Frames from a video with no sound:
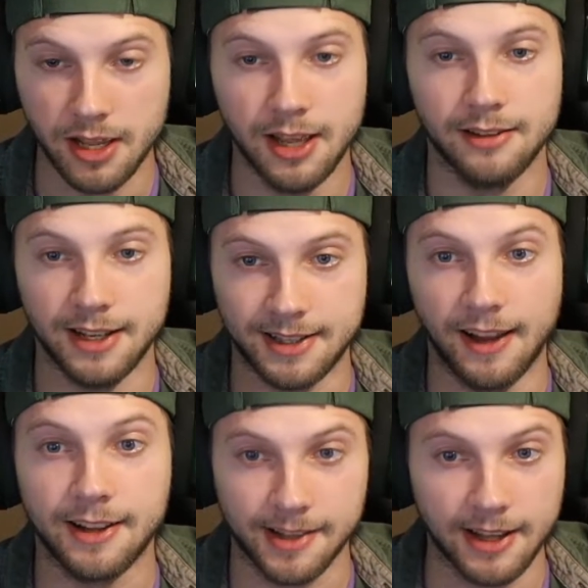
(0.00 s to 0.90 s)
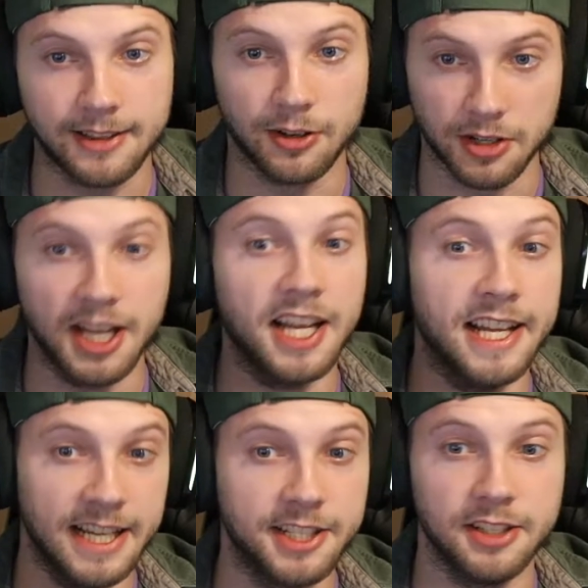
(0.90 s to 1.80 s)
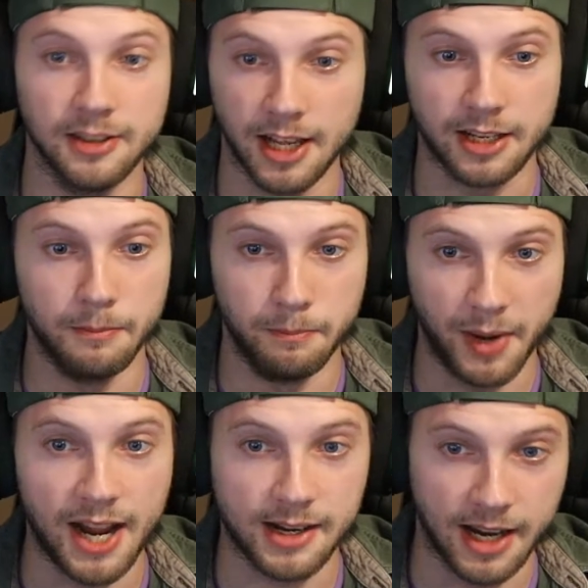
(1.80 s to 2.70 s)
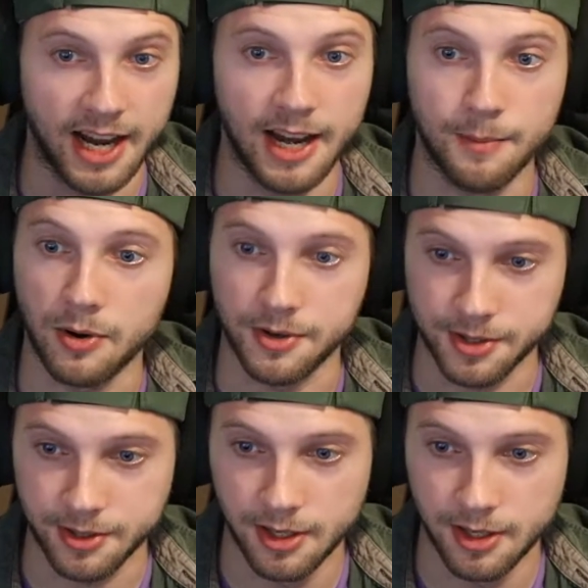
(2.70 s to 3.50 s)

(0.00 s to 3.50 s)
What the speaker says: They taste like they're gonna hit you like a bag of hammers.